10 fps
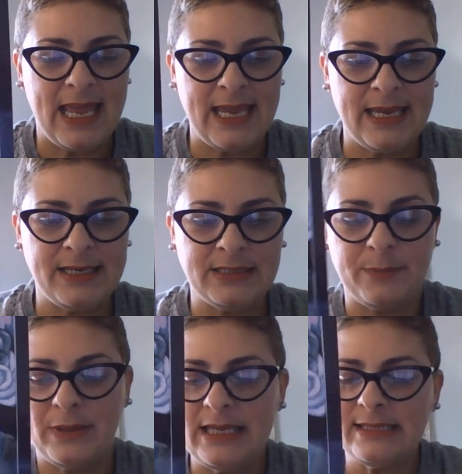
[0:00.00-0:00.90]
And
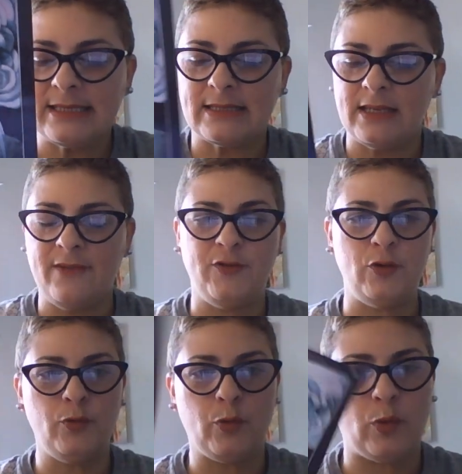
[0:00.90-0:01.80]
please, if
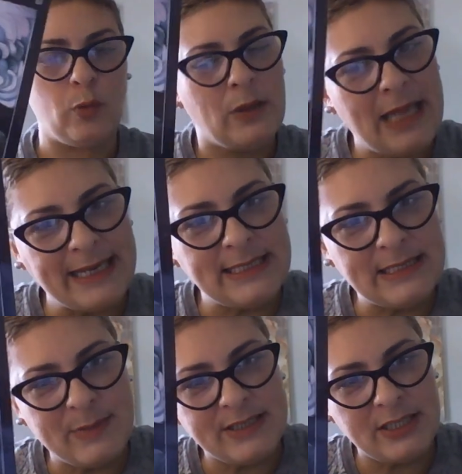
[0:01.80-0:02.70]
you like
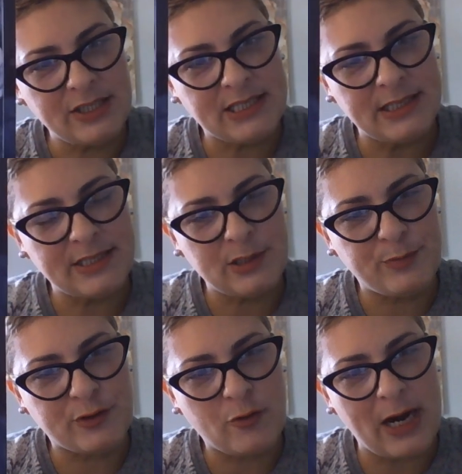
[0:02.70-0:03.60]
this message,
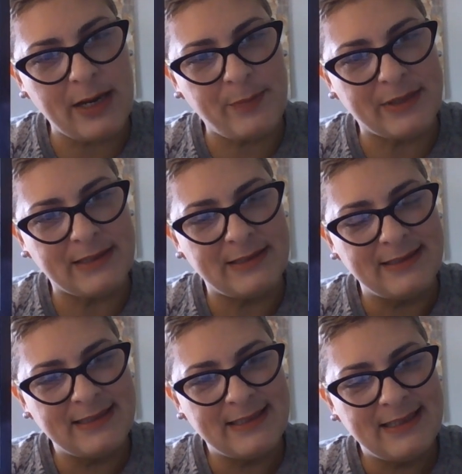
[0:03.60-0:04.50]
subscribe
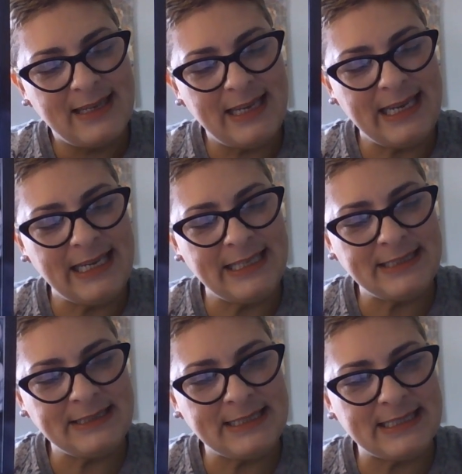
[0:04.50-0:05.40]

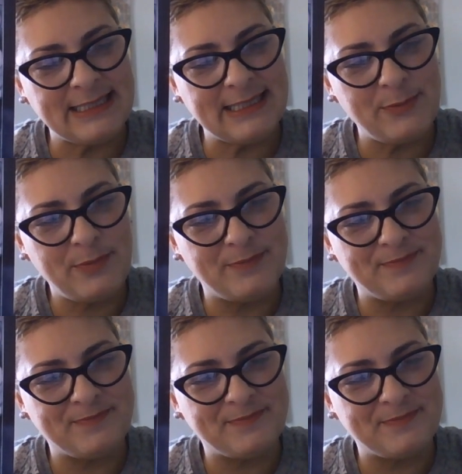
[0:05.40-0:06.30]
and
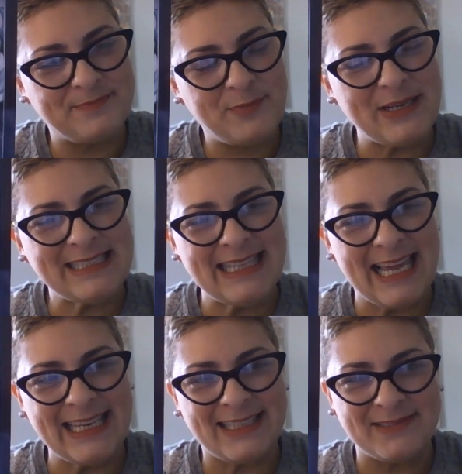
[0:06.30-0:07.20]
press
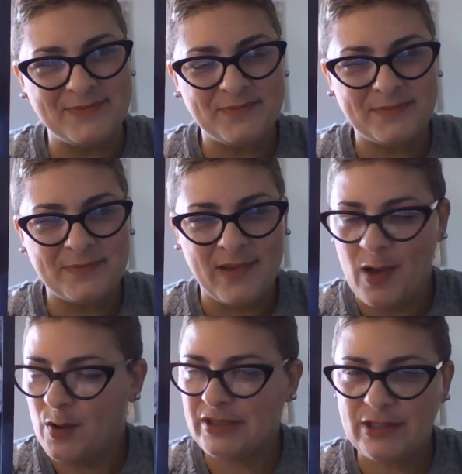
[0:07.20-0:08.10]
like.
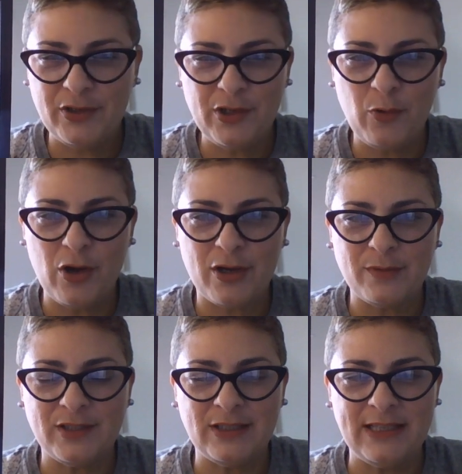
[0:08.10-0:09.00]
Also, you're
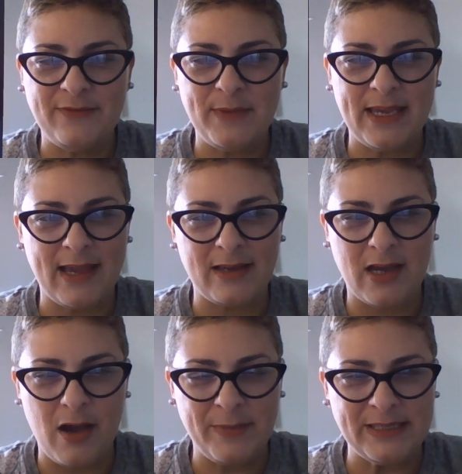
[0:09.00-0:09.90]
welcome to leave me a
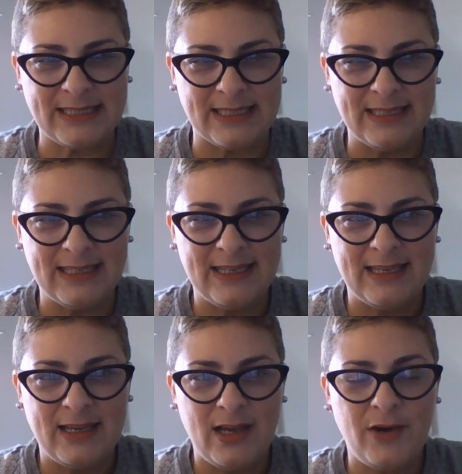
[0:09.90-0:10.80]
comment
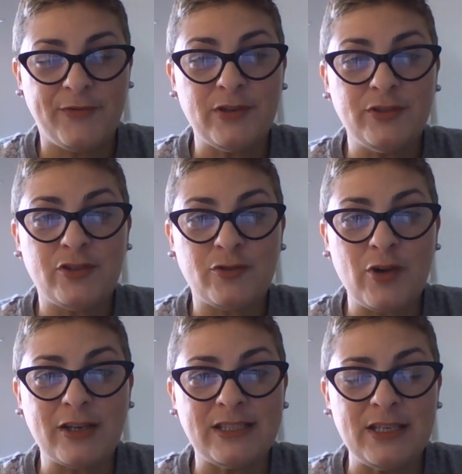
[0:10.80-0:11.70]
of
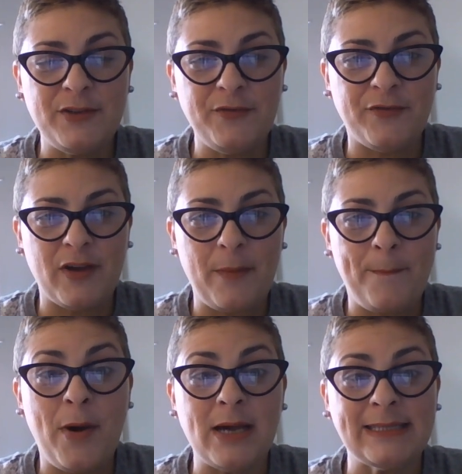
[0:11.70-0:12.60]
constructive
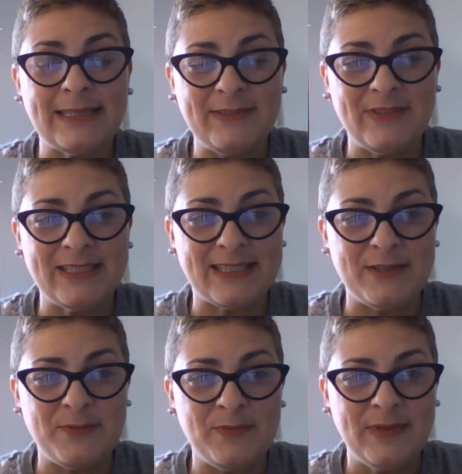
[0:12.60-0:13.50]

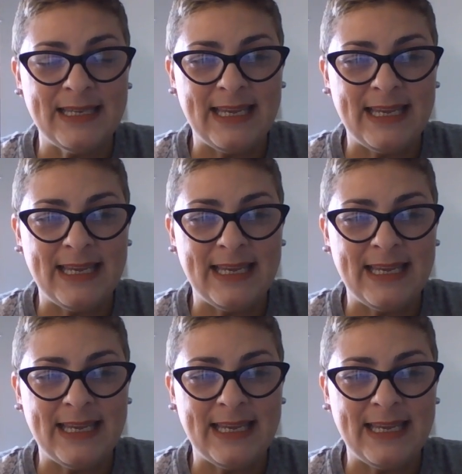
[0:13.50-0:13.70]
positivism